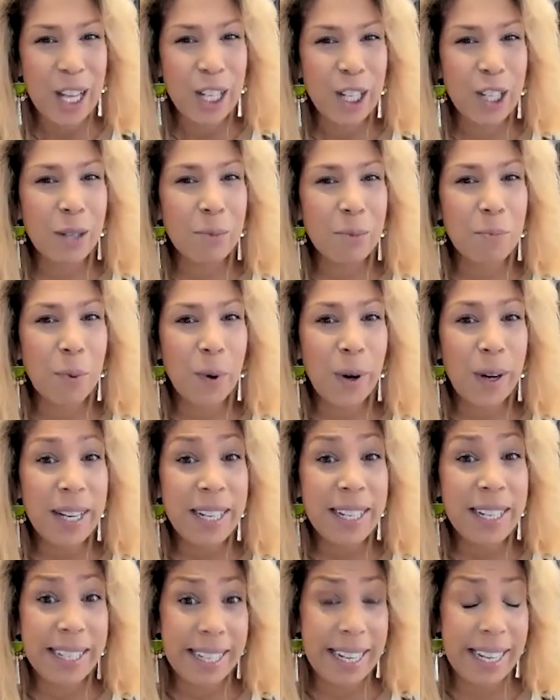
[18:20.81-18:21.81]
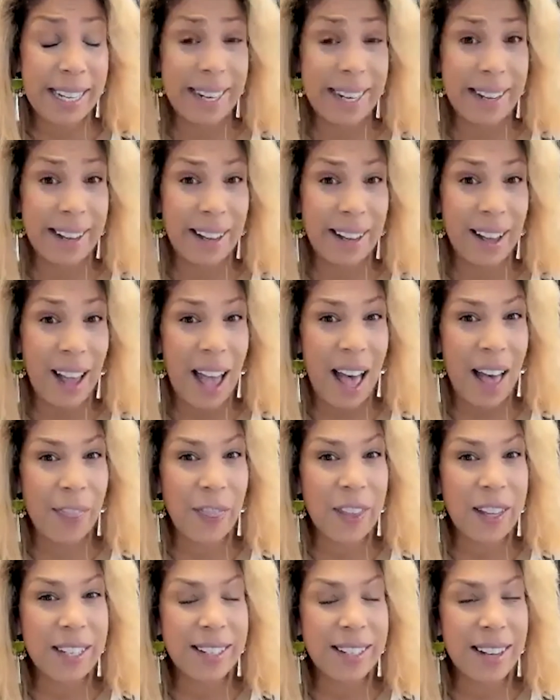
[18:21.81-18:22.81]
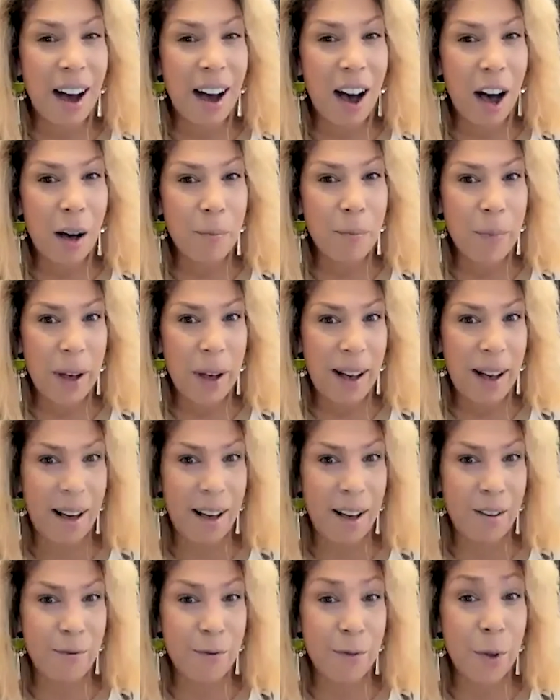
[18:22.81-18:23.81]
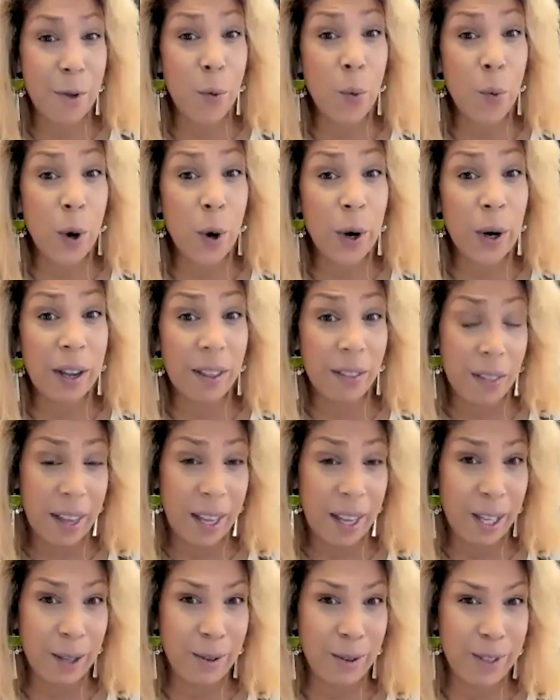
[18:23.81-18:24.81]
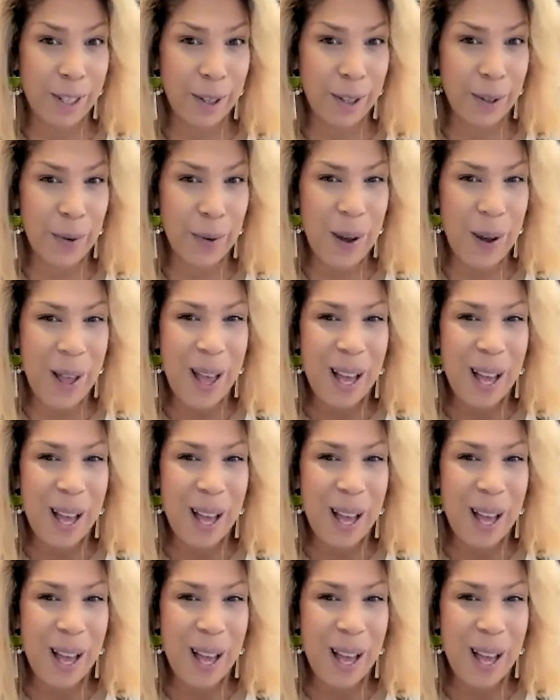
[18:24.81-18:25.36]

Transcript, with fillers: to put data at the top of the work that you do